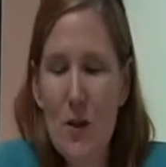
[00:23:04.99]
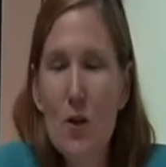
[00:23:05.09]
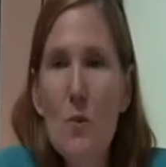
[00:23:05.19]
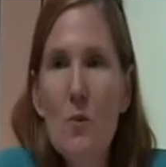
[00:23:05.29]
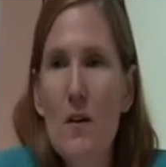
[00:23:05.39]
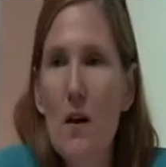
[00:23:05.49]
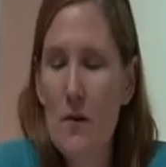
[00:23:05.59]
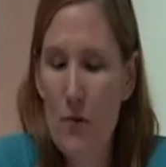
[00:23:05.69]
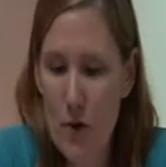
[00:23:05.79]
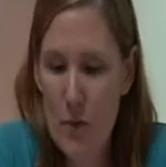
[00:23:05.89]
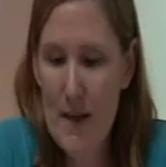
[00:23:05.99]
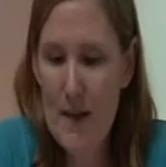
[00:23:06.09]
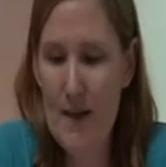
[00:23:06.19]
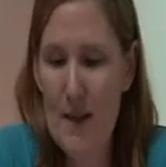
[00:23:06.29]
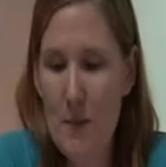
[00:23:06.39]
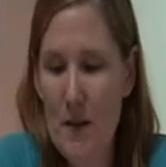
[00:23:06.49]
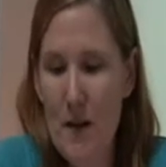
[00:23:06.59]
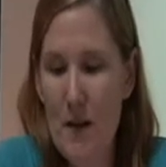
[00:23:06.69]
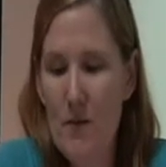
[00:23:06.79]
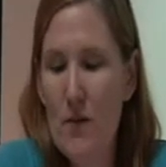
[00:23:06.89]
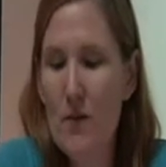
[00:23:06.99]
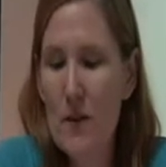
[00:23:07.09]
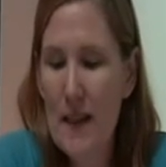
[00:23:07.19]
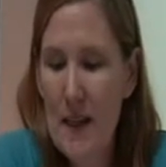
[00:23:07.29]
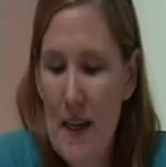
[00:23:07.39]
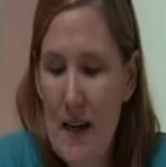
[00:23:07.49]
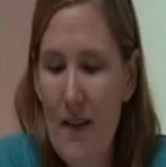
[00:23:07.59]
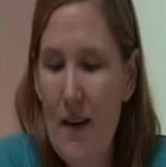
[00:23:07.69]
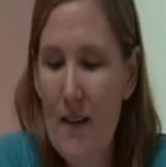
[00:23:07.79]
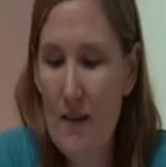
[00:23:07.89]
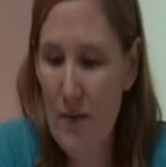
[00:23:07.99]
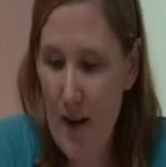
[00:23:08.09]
Collomb was calling for a reassessment of the validity and the